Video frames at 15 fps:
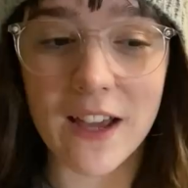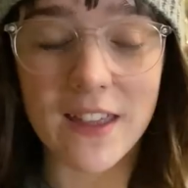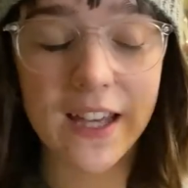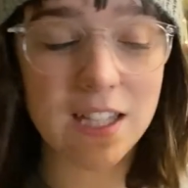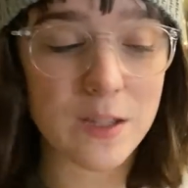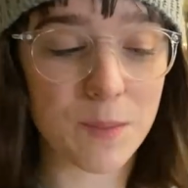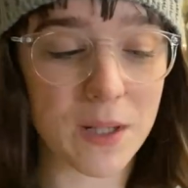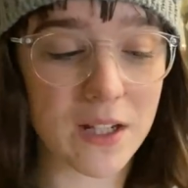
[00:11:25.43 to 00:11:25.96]
I
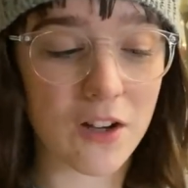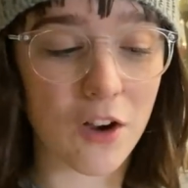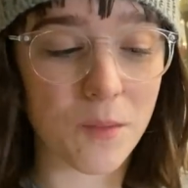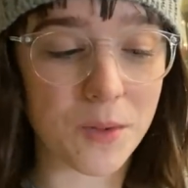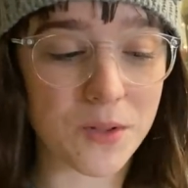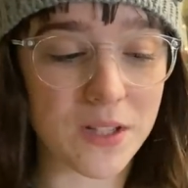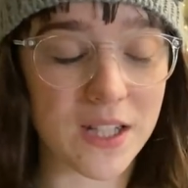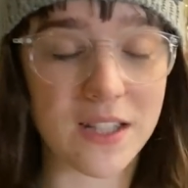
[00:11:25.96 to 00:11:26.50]
think it's been
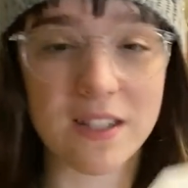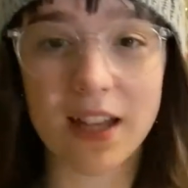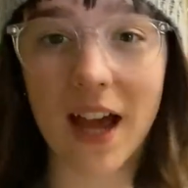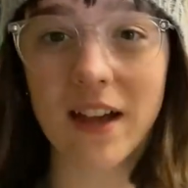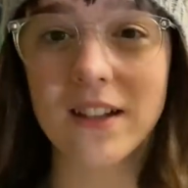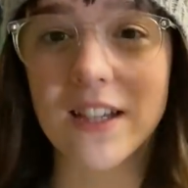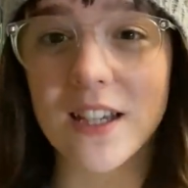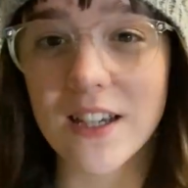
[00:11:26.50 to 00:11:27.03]
almost
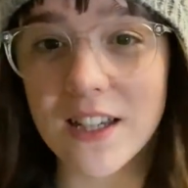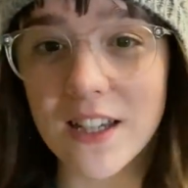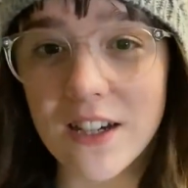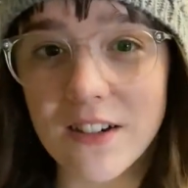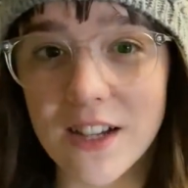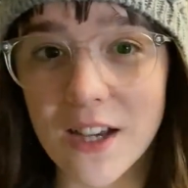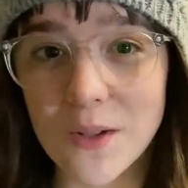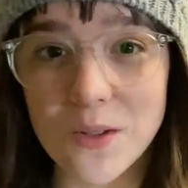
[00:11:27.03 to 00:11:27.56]
exactly a
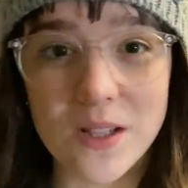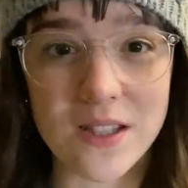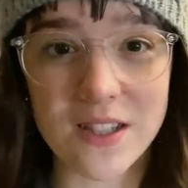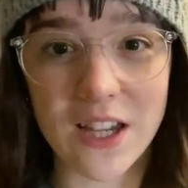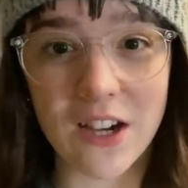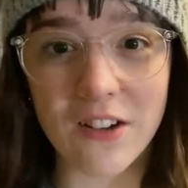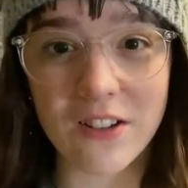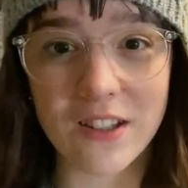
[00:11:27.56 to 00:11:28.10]
year now since
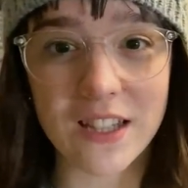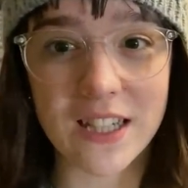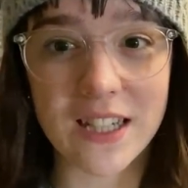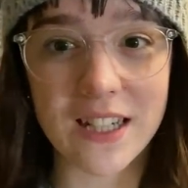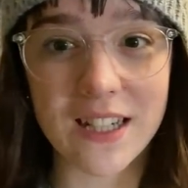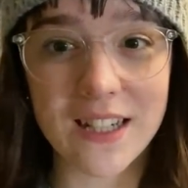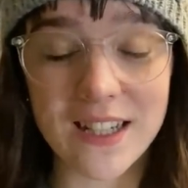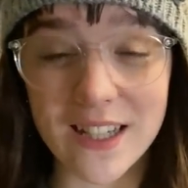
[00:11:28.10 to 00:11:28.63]

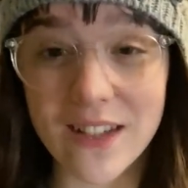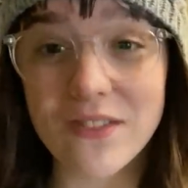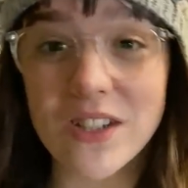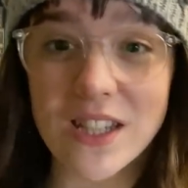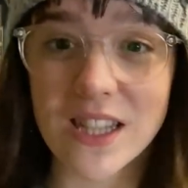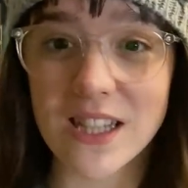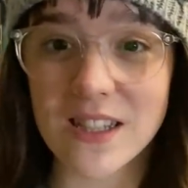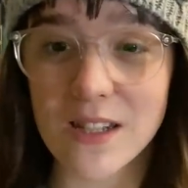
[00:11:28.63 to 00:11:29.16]
Carolyn
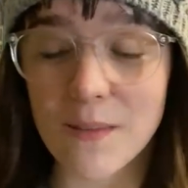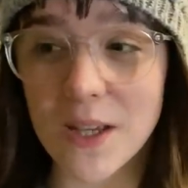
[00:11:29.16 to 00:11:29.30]
gifted this to